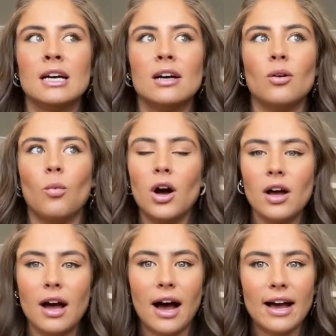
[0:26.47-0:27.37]

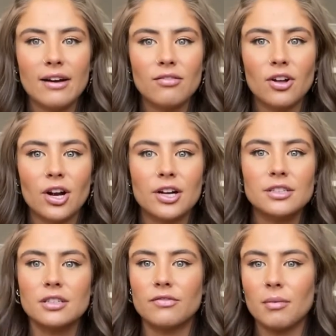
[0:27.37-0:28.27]
what I have
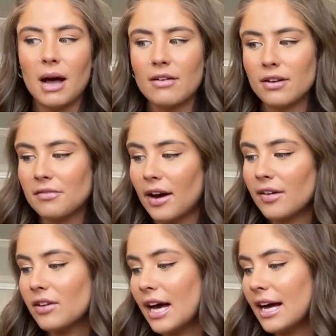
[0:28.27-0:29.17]
learned from having
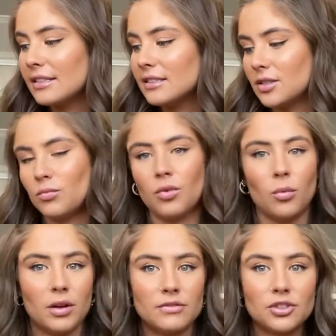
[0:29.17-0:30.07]
5 cats, what
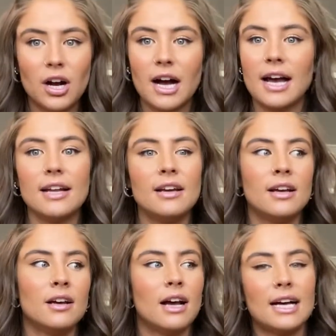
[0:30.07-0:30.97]
we've tried,
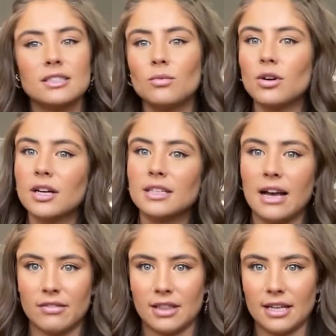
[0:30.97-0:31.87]
hasn't worked,
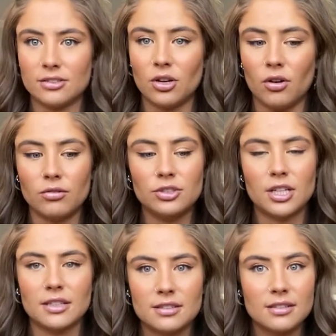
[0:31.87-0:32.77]
everything. So
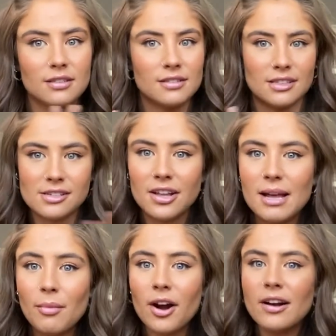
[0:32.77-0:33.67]
just
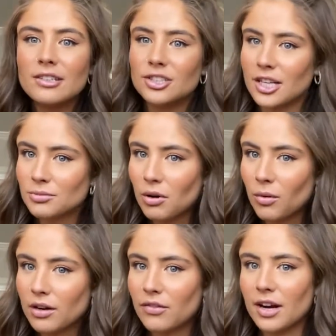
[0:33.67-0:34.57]
disclaimer, just what
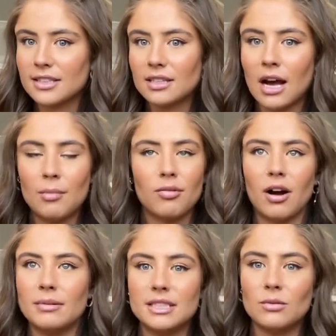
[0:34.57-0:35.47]
worked for us. I
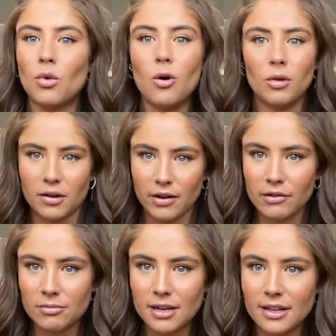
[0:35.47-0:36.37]
promise it won't work for
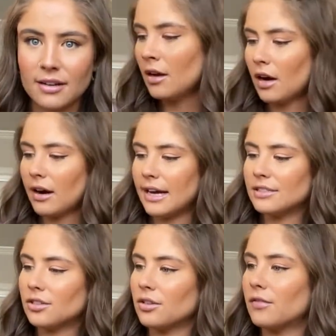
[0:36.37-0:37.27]
everybody. All right,
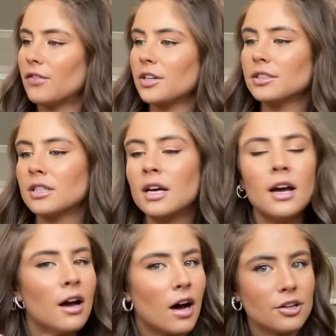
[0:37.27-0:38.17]
so the first,
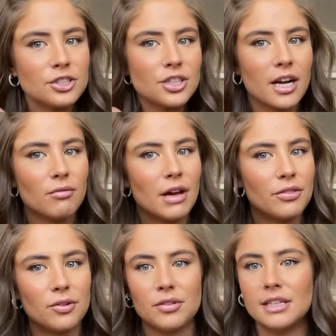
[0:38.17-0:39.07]
I'll just try to run
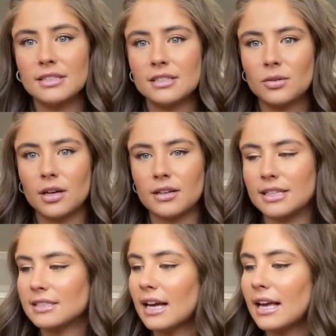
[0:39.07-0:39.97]
through these as quickly
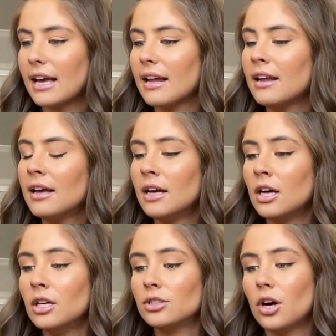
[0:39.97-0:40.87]
as I can.
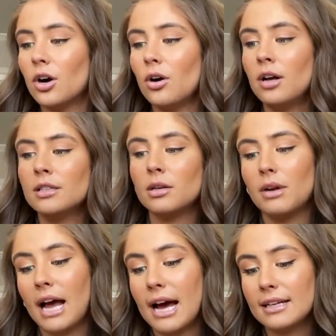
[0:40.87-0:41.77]
So someone
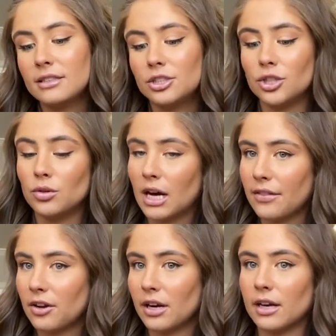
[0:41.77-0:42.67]
asked, do you cut
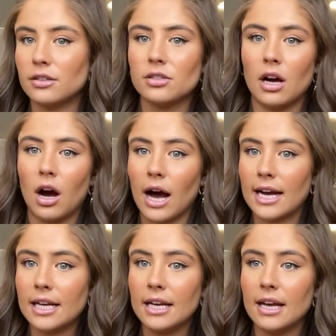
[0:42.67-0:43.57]
their nails?
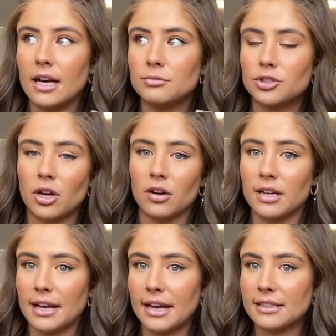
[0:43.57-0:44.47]
I am strongly
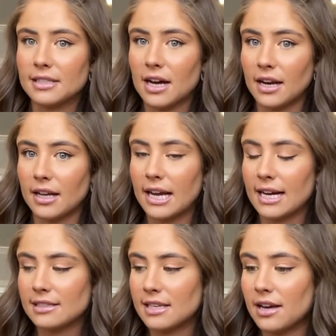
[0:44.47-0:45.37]
against cutting
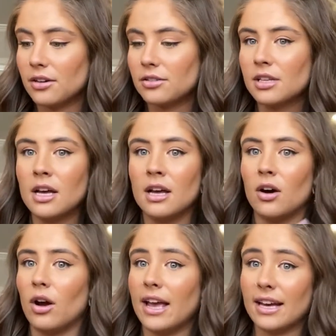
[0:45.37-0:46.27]
cats' nails
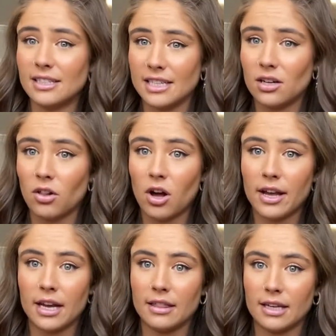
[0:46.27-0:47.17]
and
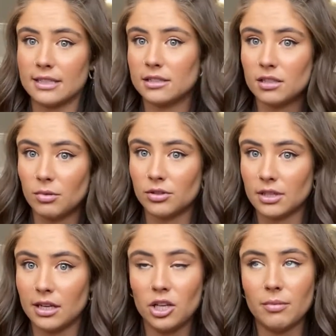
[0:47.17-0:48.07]
declawing. I think it's the most
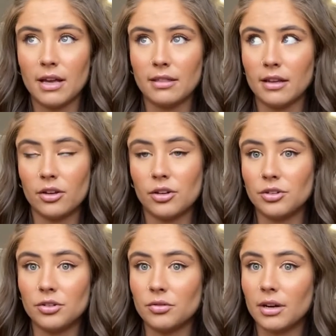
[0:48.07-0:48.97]
inhumane thing you can
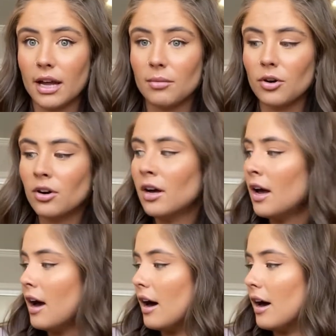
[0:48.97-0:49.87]
do to an animal.
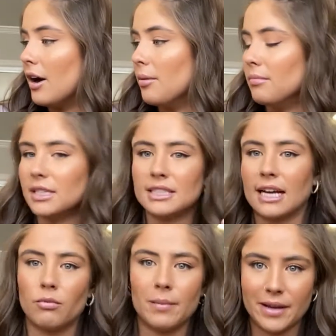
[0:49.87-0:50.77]
It's
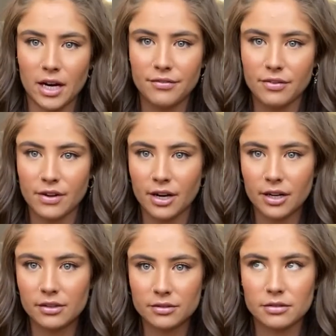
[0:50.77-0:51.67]
like ripping off your
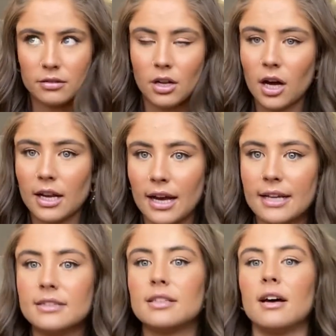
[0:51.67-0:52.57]
fingernails. Not
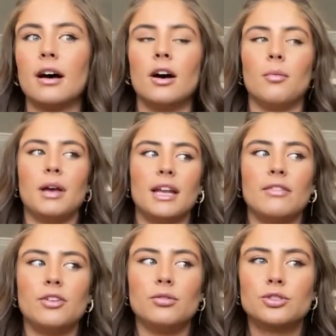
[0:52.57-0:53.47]
nice. And if
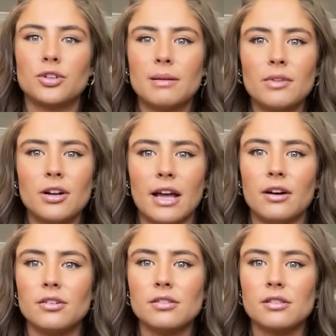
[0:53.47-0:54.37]
you trim their
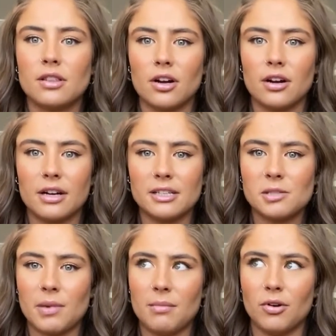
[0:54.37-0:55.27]
nails, they're gonna
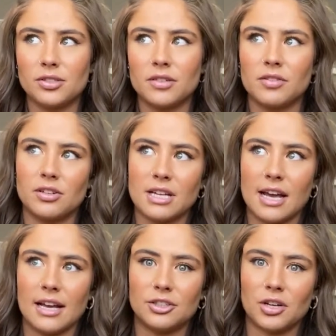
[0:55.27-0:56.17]
spend most of their
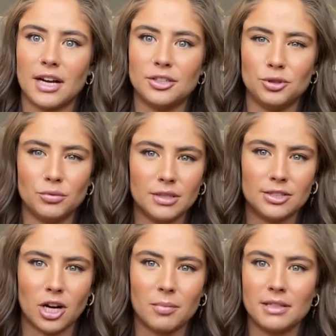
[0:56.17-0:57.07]
day trying to
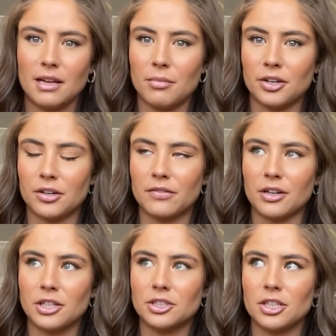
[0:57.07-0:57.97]
resharpen them on your
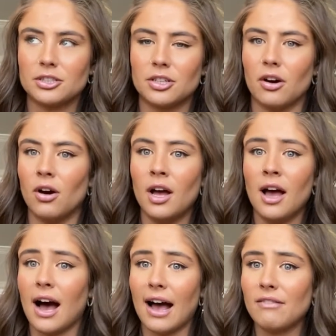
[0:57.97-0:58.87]
furniture. So
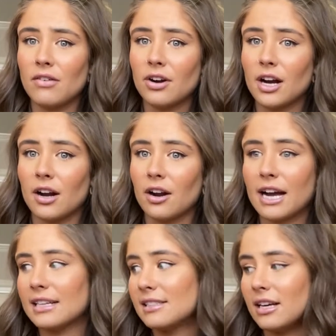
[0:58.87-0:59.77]
I've never cut our
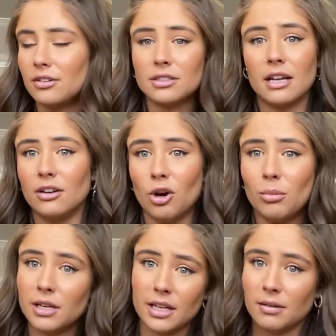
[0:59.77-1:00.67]
cat's nails and
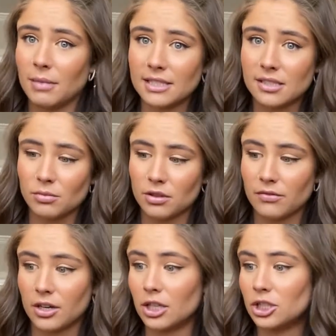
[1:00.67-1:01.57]
nobody messes with the
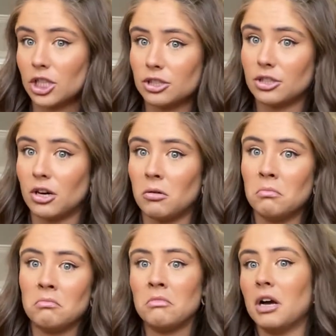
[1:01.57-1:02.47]
furniture. So
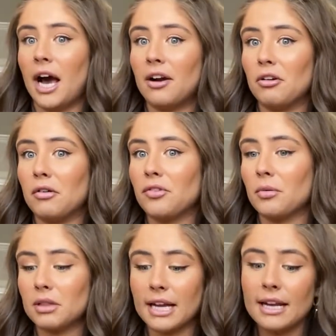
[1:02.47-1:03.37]
I don't know if they're
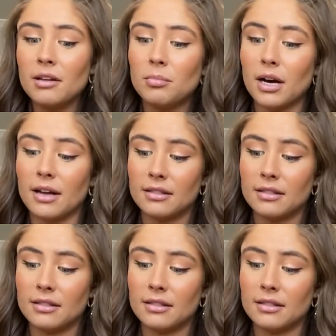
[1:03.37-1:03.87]
related, but